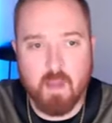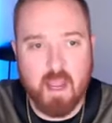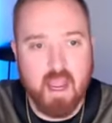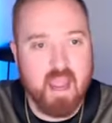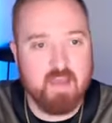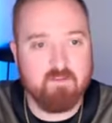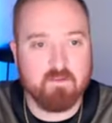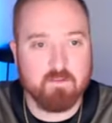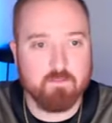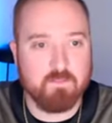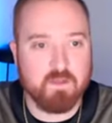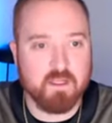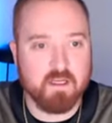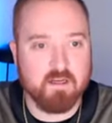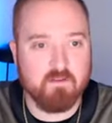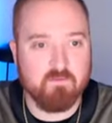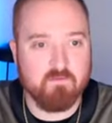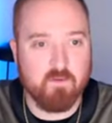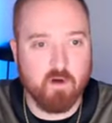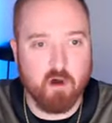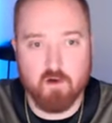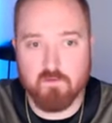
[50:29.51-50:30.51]
I haven't been
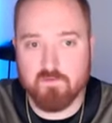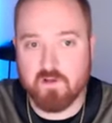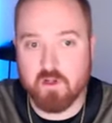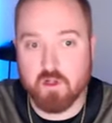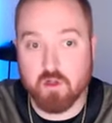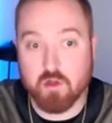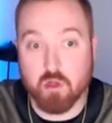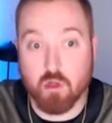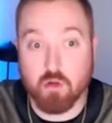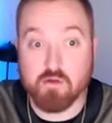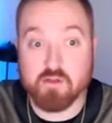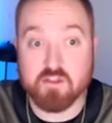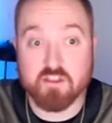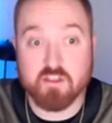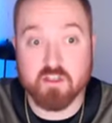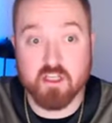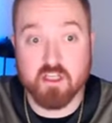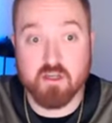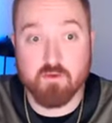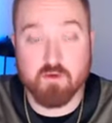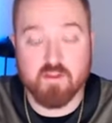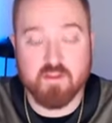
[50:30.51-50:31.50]
involved
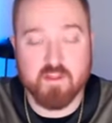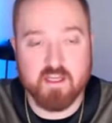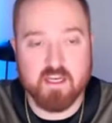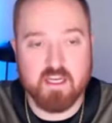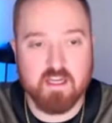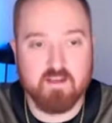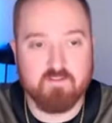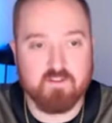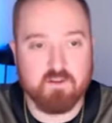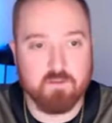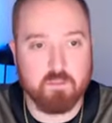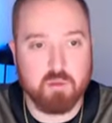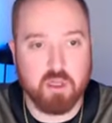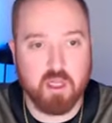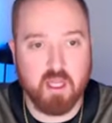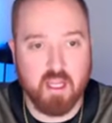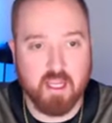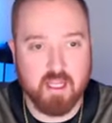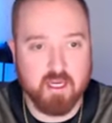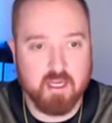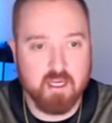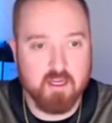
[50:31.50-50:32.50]
closely with any of the
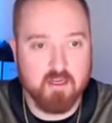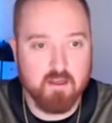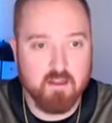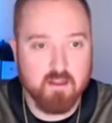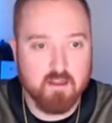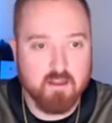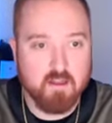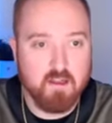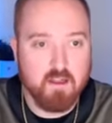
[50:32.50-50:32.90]
planning.